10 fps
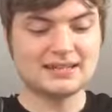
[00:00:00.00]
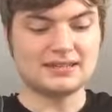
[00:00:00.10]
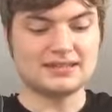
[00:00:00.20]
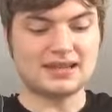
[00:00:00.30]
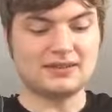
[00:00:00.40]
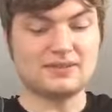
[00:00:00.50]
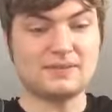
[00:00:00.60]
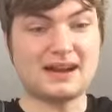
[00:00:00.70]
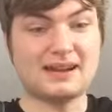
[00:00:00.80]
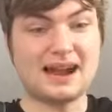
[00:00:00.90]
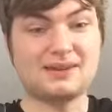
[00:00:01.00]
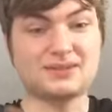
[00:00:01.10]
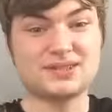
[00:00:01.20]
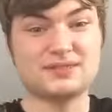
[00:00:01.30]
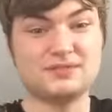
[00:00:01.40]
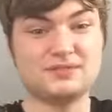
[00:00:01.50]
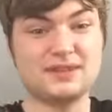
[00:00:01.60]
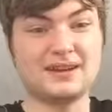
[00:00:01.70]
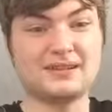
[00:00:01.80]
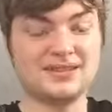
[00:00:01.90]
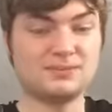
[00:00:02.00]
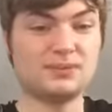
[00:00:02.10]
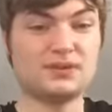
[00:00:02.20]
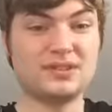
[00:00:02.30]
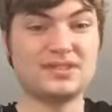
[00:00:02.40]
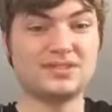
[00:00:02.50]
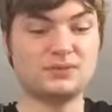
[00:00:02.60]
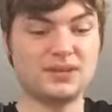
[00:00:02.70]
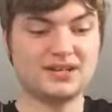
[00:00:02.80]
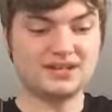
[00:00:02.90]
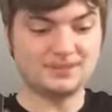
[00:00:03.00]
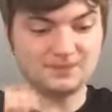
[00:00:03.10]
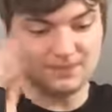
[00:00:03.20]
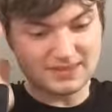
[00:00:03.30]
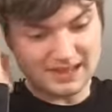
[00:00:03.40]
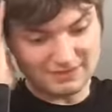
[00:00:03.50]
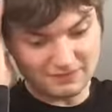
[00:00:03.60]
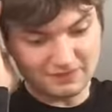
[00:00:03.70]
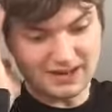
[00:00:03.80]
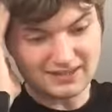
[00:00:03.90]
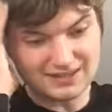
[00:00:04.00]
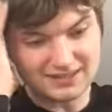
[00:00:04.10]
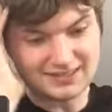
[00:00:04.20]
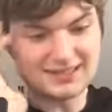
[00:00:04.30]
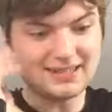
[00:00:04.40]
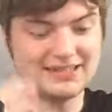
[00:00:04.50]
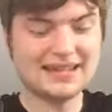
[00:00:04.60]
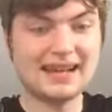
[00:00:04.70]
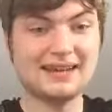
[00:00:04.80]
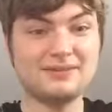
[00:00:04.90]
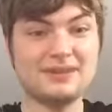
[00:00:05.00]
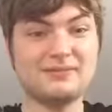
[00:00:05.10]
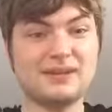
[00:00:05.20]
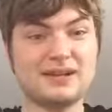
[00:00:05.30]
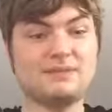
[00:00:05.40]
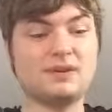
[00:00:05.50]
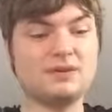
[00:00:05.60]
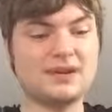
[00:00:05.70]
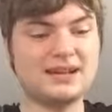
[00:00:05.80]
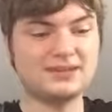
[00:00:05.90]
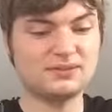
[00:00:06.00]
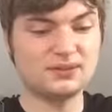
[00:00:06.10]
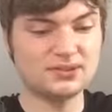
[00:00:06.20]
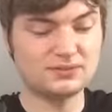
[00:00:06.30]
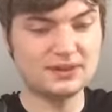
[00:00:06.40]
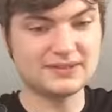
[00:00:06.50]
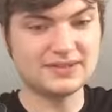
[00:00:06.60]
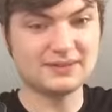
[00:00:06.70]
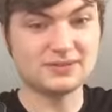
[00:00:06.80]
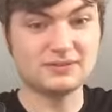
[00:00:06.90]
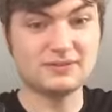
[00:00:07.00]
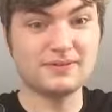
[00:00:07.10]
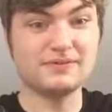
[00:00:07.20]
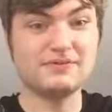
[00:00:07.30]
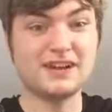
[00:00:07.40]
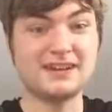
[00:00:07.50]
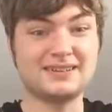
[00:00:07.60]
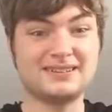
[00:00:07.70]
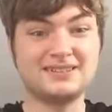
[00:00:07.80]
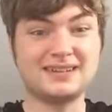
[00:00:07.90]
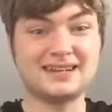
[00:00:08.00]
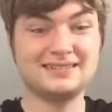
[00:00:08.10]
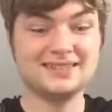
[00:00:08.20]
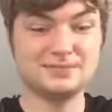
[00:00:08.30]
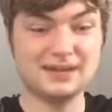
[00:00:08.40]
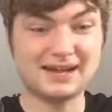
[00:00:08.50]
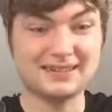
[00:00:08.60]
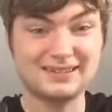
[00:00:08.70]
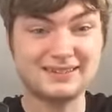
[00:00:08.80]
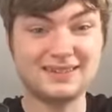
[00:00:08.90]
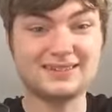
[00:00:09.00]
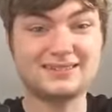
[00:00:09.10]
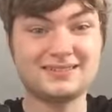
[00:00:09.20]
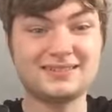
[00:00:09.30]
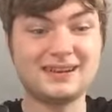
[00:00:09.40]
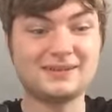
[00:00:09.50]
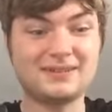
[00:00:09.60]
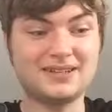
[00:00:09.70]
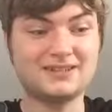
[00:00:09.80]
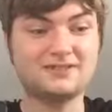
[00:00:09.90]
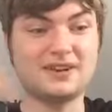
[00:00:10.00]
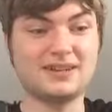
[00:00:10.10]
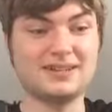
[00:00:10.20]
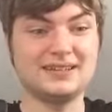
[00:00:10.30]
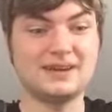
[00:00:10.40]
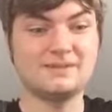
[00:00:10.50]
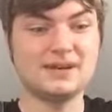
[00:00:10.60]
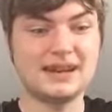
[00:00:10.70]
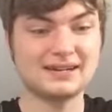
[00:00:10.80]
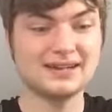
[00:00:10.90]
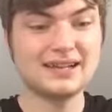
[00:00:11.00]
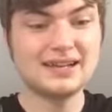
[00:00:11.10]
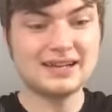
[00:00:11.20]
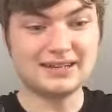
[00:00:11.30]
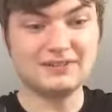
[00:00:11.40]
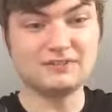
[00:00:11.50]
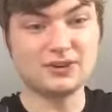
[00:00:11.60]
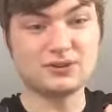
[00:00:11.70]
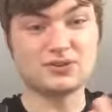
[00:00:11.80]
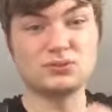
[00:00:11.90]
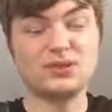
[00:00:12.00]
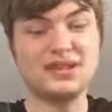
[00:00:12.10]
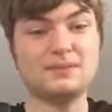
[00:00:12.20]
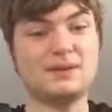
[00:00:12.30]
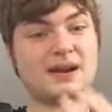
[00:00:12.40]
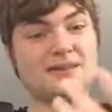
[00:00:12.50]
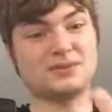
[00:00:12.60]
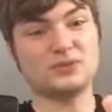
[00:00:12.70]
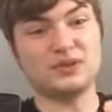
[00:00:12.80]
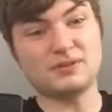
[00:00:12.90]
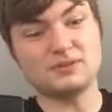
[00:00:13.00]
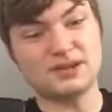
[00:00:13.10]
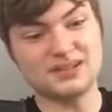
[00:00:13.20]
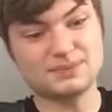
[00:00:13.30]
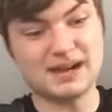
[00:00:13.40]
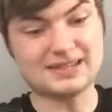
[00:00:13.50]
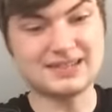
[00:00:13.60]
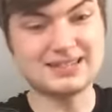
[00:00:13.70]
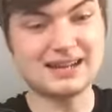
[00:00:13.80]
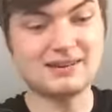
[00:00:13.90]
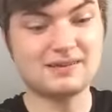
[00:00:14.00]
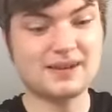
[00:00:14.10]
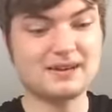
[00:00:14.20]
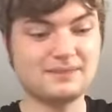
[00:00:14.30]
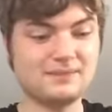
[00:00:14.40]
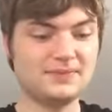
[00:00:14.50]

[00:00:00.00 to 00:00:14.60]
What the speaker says: Saruman out of Théoden's body. To which then Théoden's niece, Eowyn, played by Miranda Otto, runs up to him, and Théoden changes back, and you're like cheering, he's finally come back. And he throws Grima out, and Grima runs back to Saruman, and